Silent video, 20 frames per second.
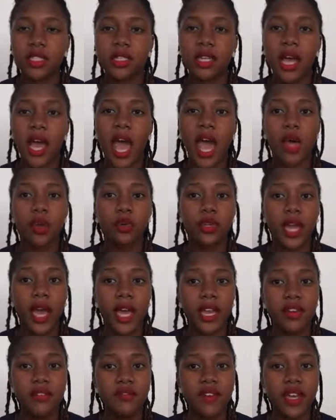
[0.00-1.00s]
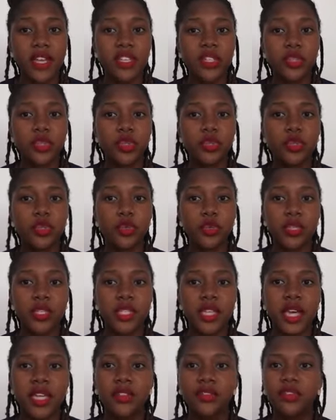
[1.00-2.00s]
I would advise you to
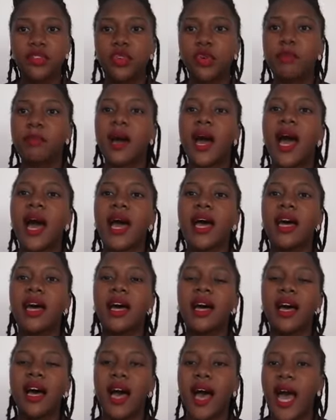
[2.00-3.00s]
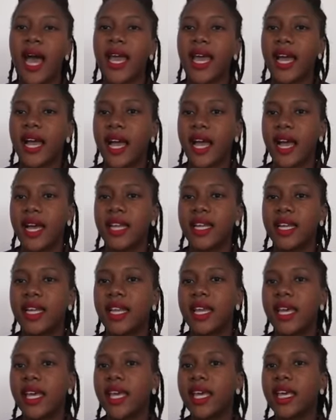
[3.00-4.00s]
start from a higher cadre
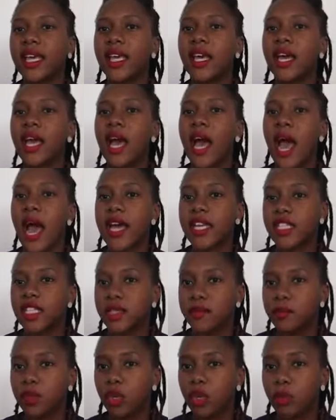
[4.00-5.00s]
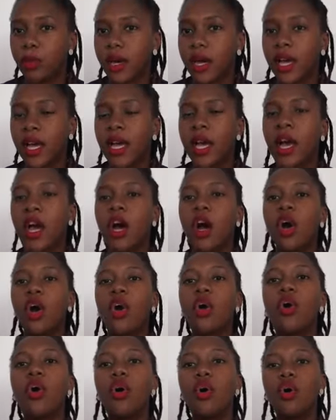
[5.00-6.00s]
like a diploma,
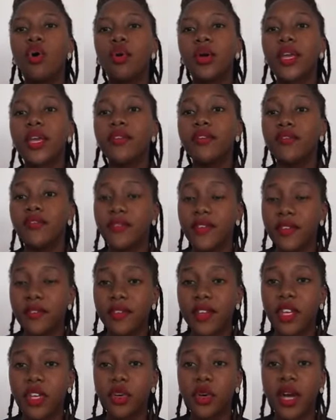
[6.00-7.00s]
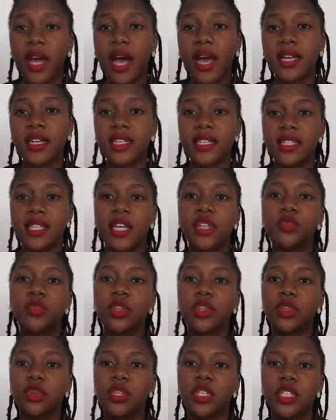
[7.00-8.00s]
or if even you can't, start
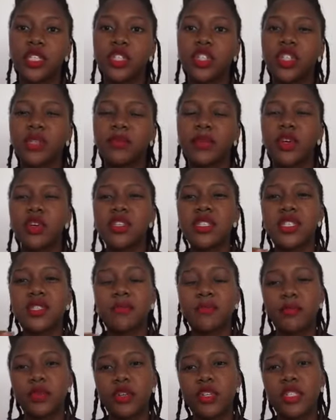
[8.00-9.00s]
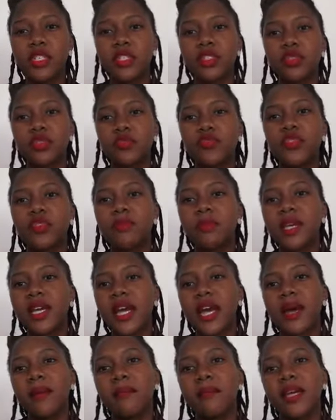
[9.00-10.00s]
with your degree, because the process of you
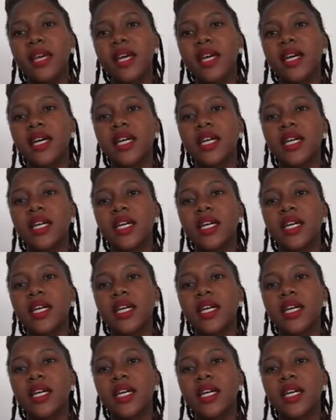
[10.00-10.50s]
becoming a